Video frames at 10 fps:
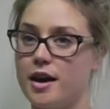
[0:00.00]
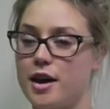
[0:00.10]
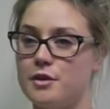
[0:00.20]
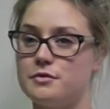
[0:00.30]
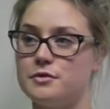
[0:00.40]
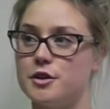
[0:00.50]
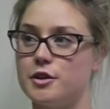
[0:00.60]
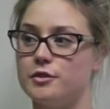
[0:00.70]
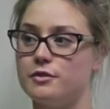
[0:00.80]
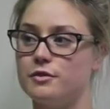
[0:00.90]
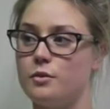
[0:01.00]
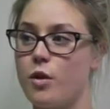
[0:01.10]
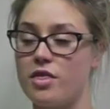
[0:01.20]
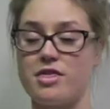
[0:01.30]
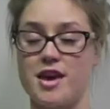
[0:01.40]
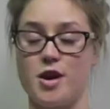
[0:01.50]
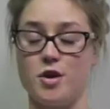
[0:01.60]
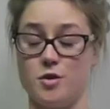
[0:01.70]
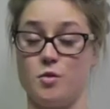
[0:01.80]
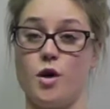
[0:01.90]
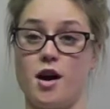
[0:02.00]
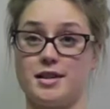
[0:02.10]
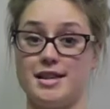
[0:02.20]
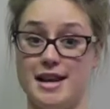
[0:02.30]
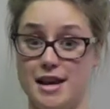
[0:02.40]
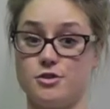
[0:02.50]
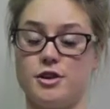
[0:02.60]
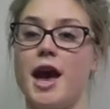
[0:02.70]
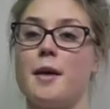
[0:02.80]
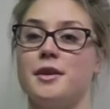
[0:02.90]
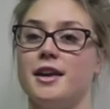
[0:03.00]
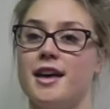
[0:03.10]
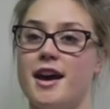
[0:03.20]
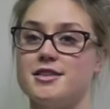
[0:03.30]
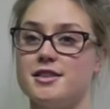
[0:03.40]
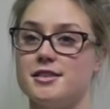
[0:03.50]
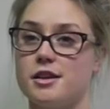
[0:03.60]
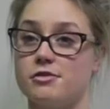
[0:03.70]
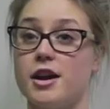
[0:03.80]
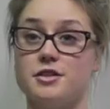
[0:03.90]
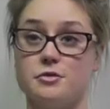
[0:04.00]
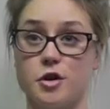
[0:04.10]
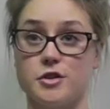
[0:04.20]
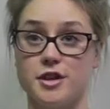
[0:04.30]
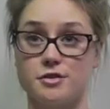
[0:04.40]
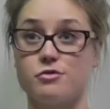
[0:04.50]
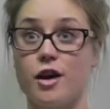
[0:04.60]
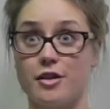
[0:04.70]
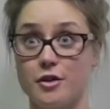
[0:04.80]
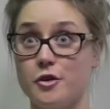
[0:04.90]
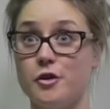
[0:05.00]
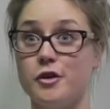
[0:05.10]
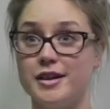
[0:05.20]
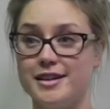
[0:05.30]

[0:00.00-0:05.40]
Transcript: kind of doing one thing, and the work's literally happening there, so it's the creative process right at the core.